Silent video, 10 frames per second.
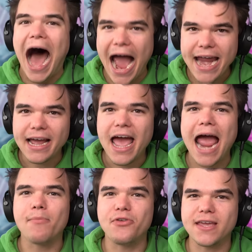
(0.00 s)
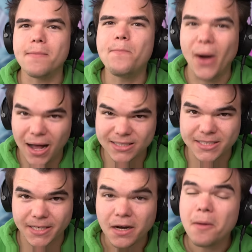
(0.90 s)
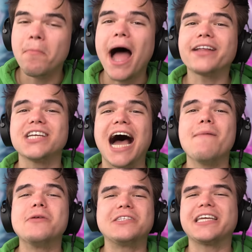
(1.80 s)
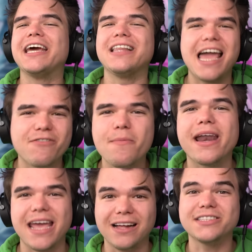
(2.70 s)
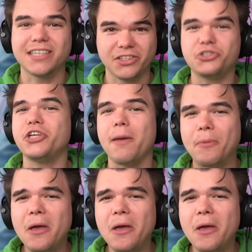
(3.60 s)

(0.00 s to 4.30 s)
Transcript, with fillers: I am the imposter. My job is to kill everybody else on the ship